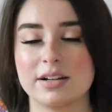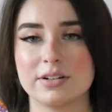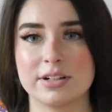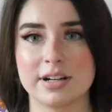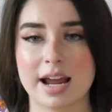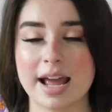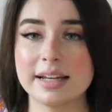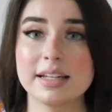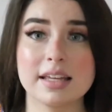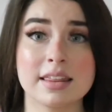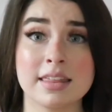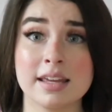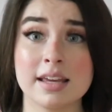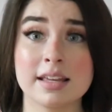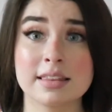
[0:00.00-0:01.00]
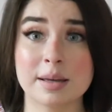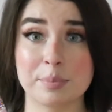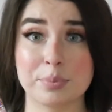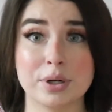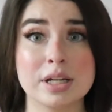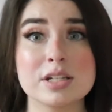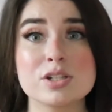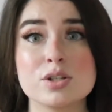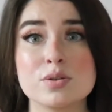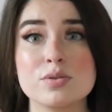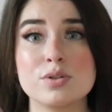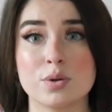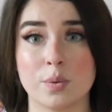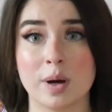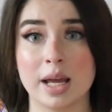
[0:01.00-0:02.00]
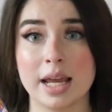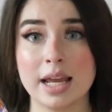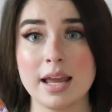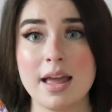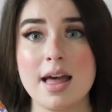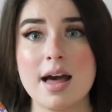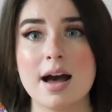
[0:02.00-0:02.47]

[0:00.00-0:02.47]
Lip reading: or anything that brings you joy.